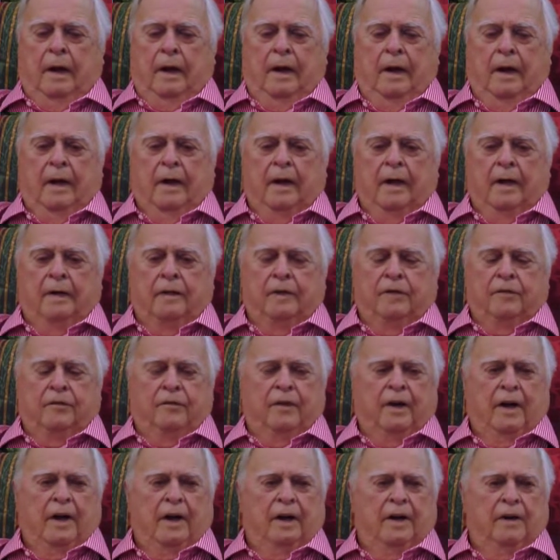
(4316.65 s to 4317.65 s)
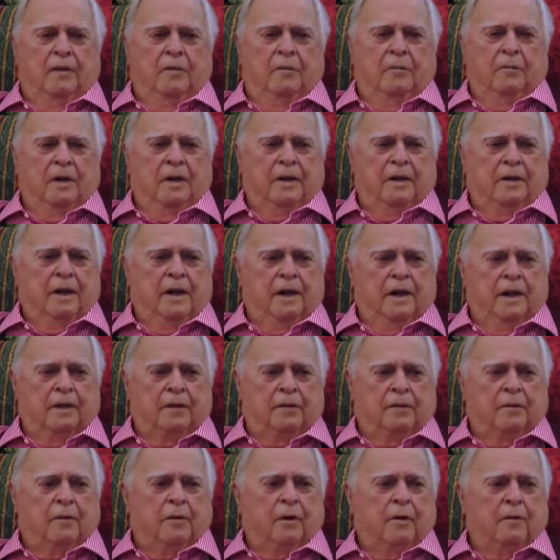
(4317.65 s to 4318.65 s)
I had his file on my
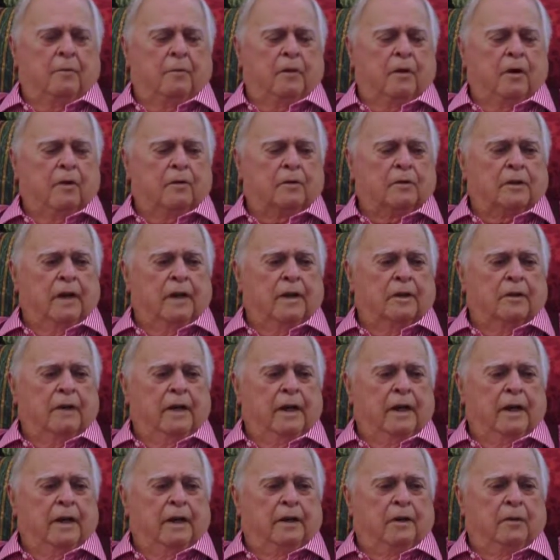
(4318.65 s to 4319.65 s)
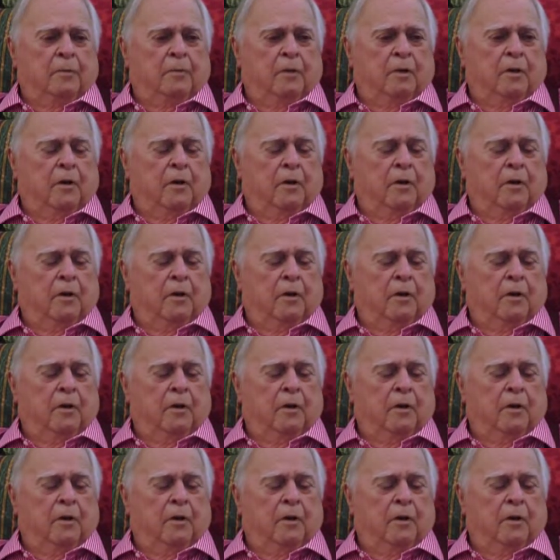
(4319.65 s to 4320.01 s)
desk because I, he had an,